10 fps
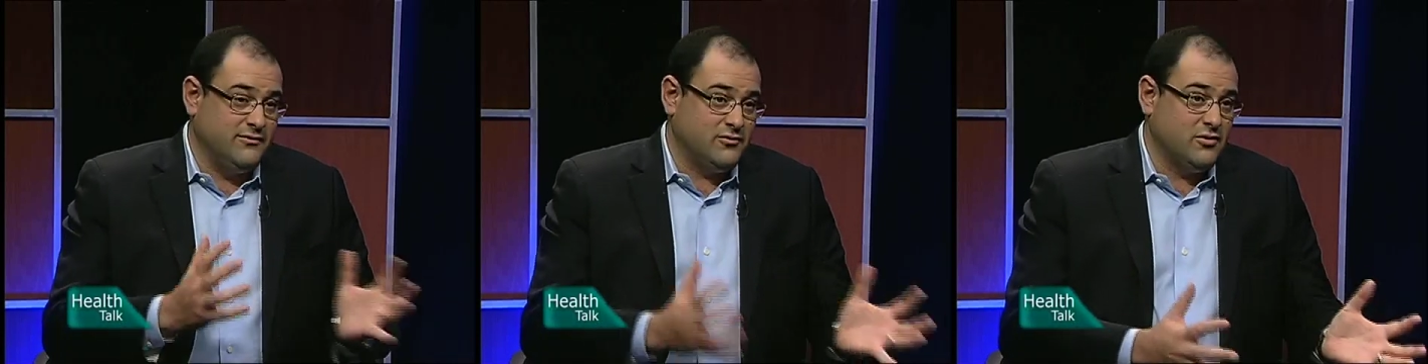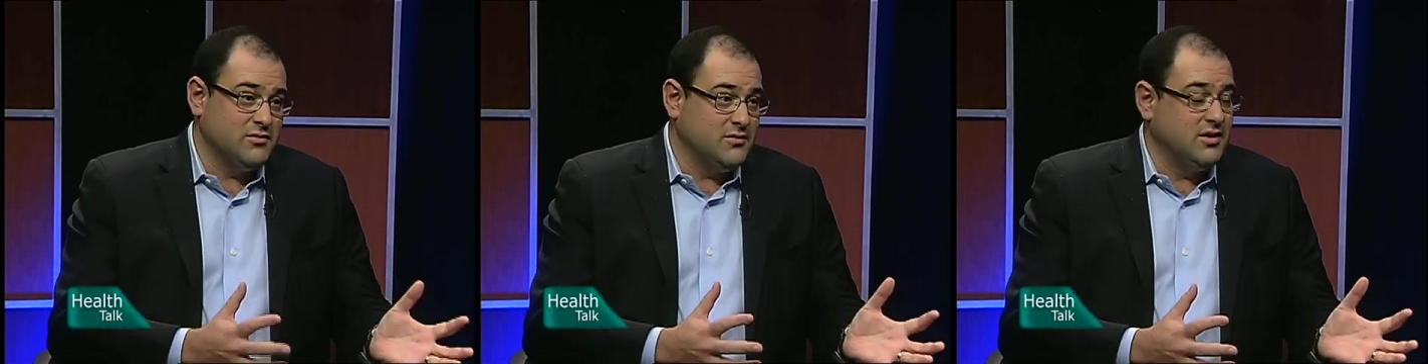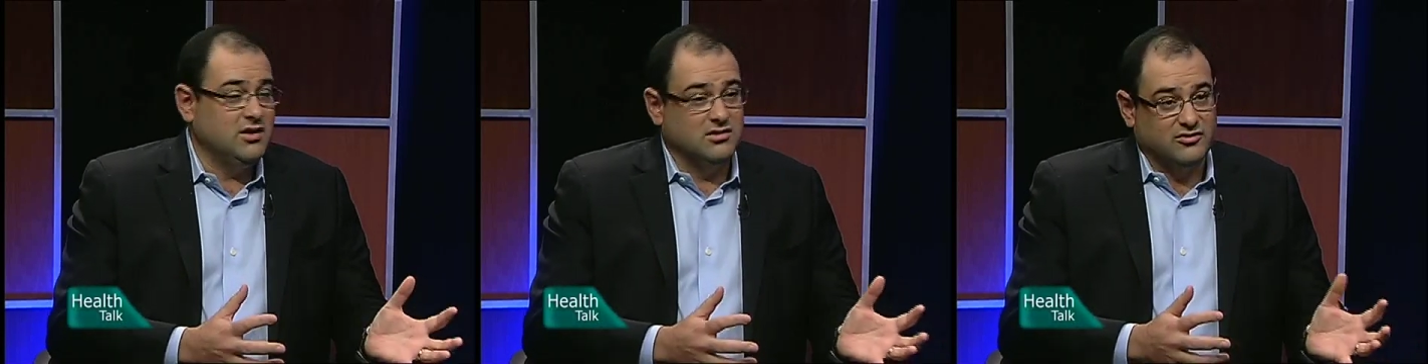from the
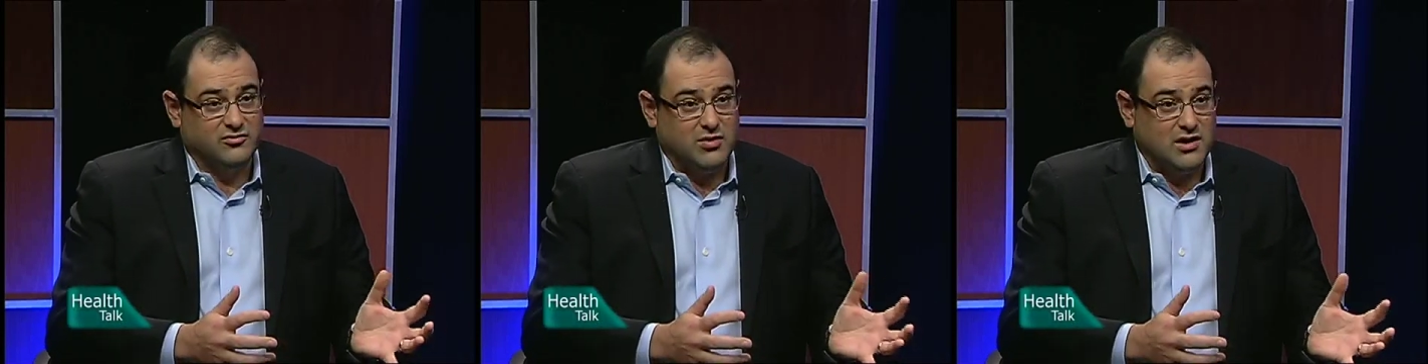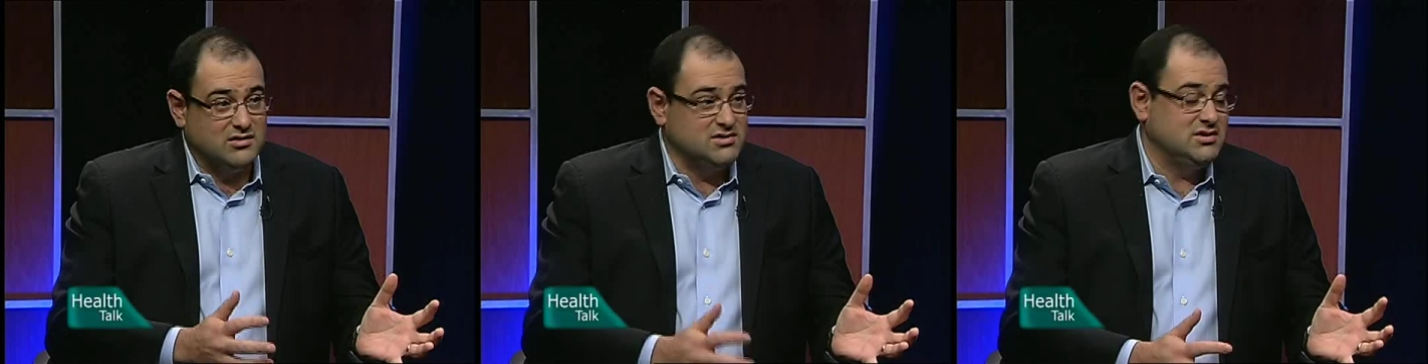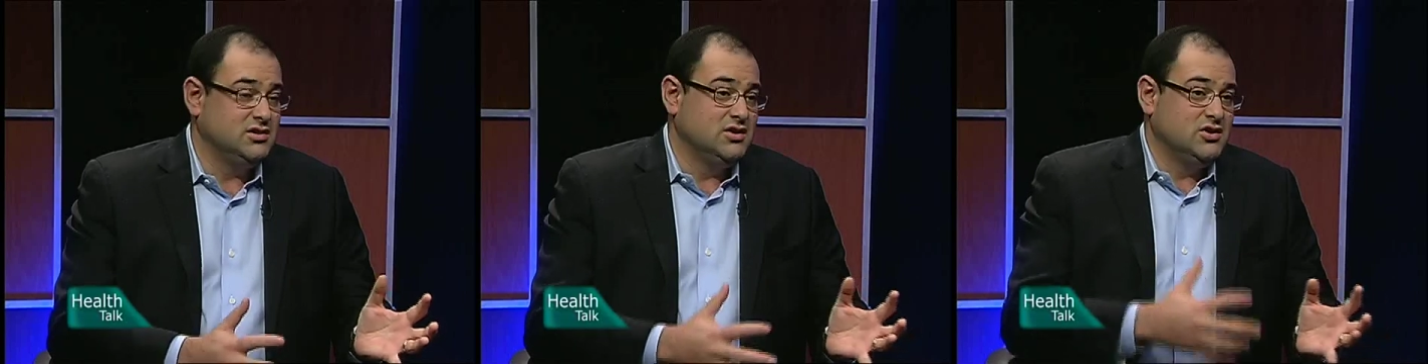beginning of
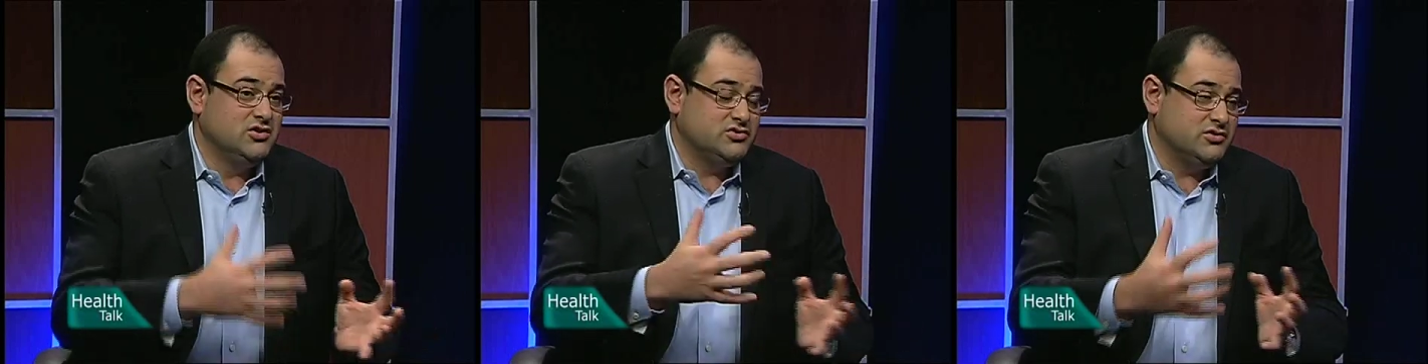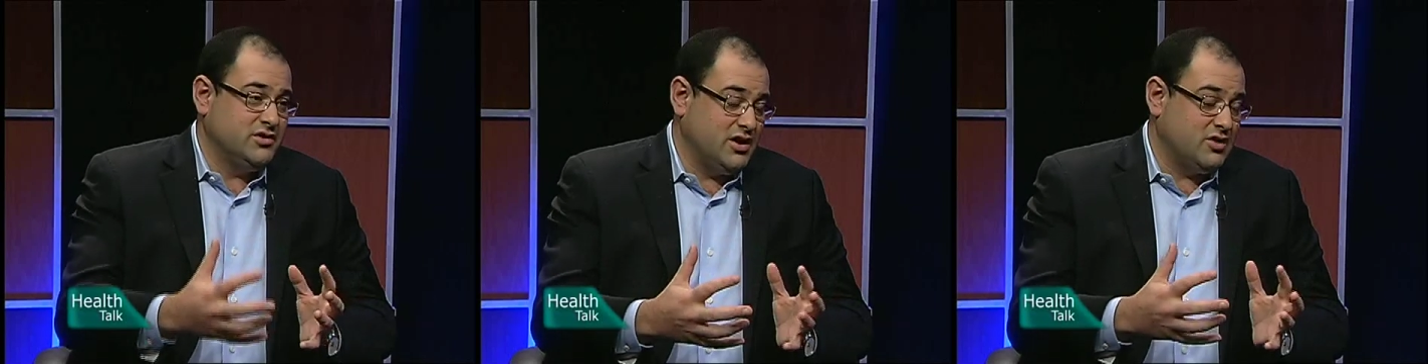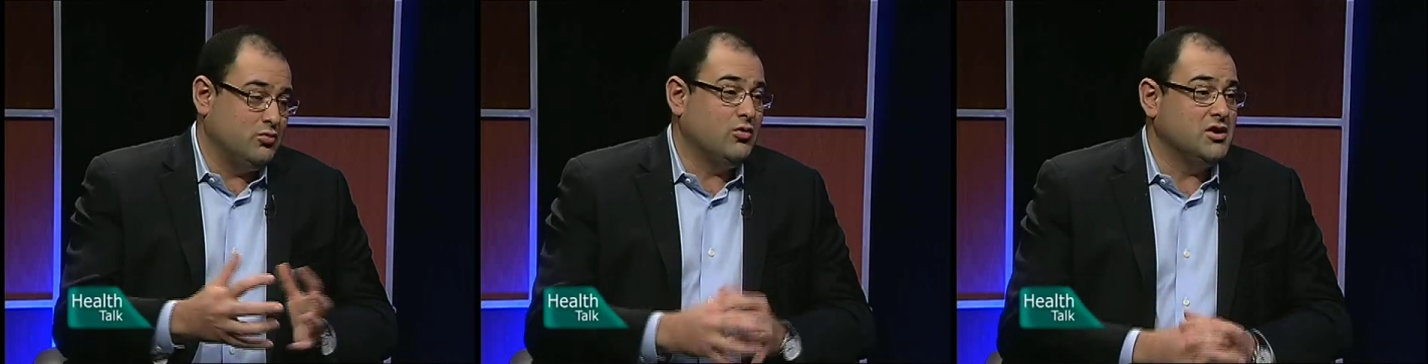pregnancy so they
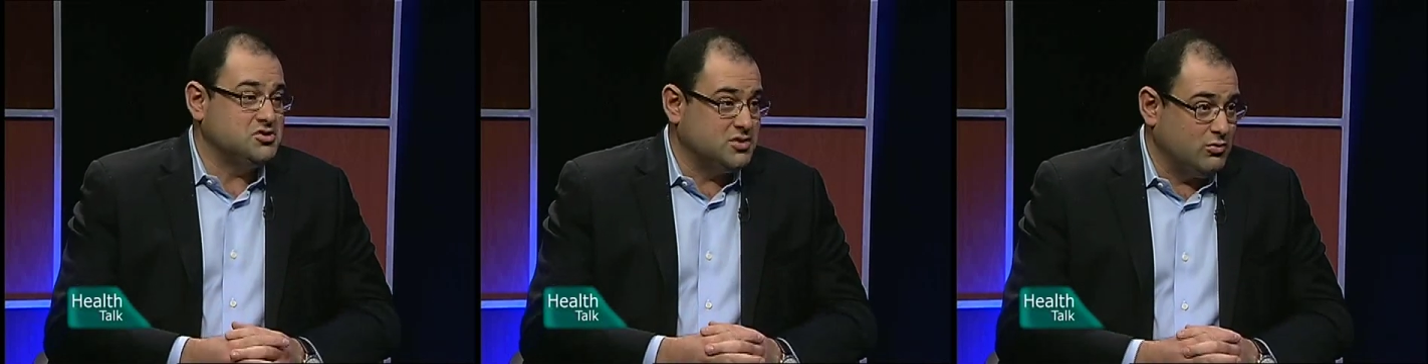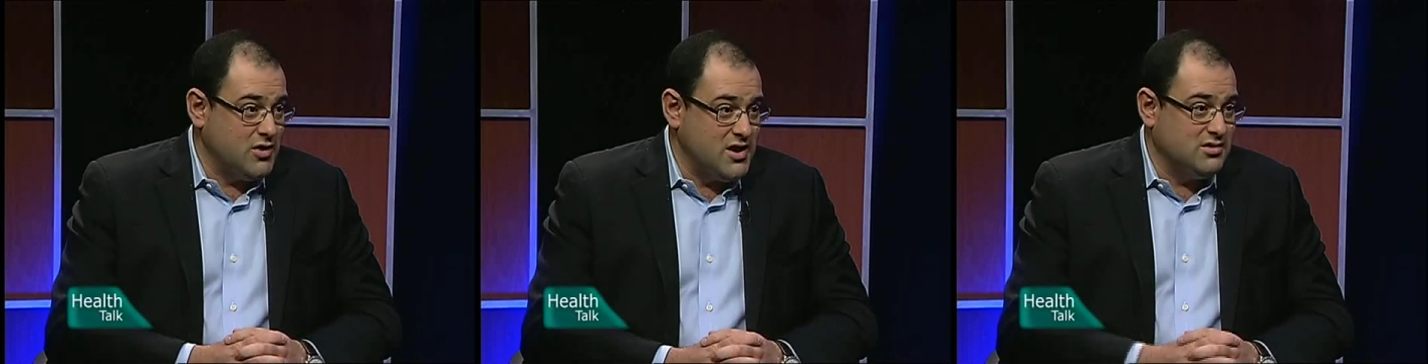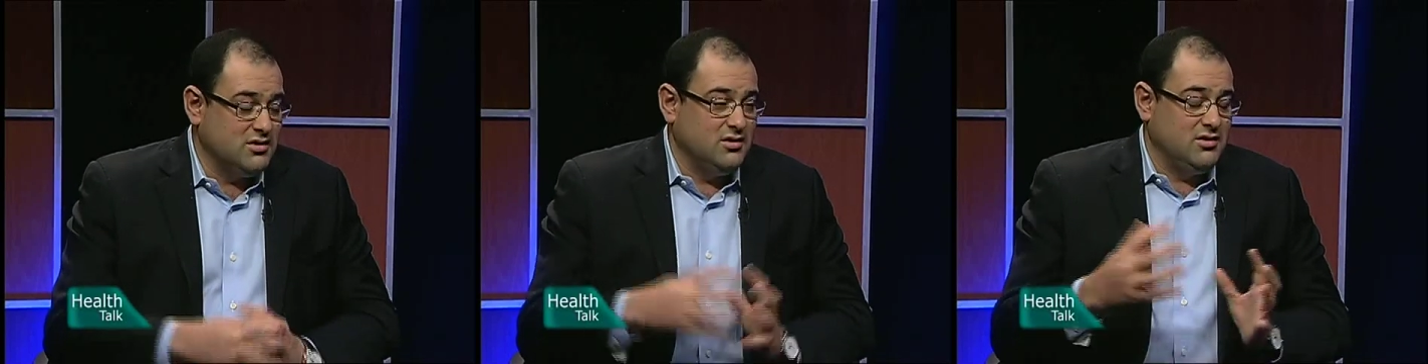can watch the weight